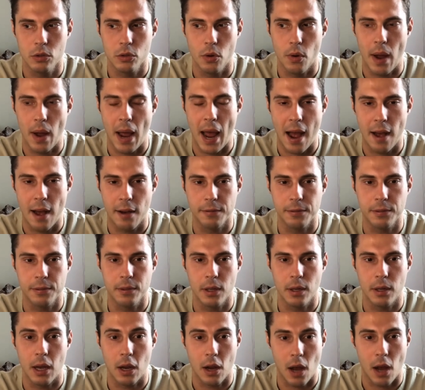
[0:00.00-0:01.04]
have
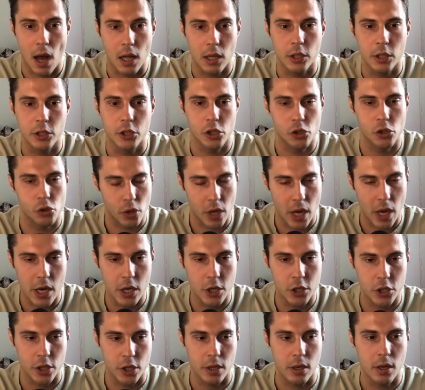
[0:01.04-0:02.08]
a college
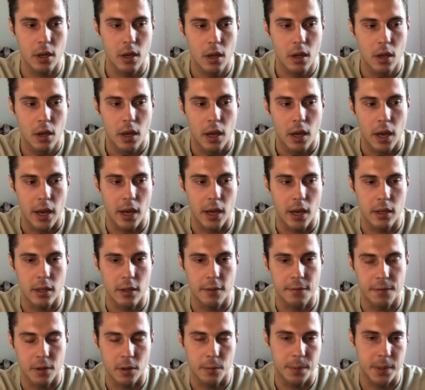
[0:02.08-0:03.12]
education, and the
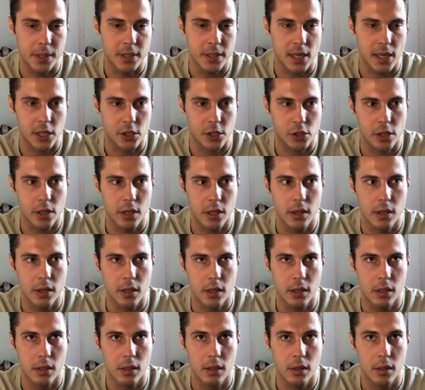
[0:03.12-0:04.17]
Philippines actually
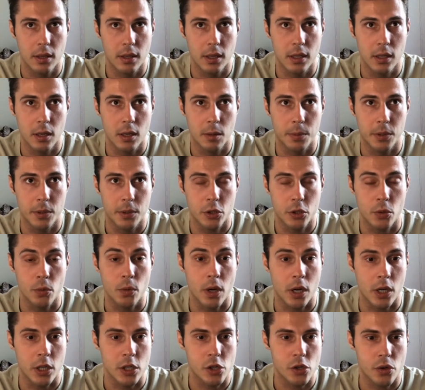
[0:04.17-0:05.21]
the number two
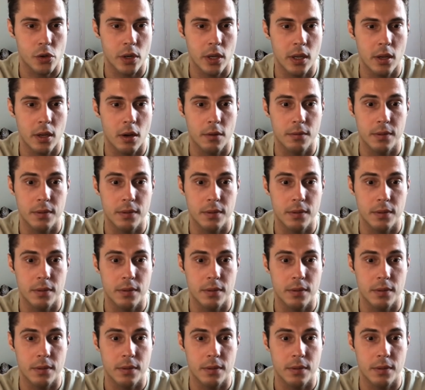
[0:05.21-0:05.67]
country of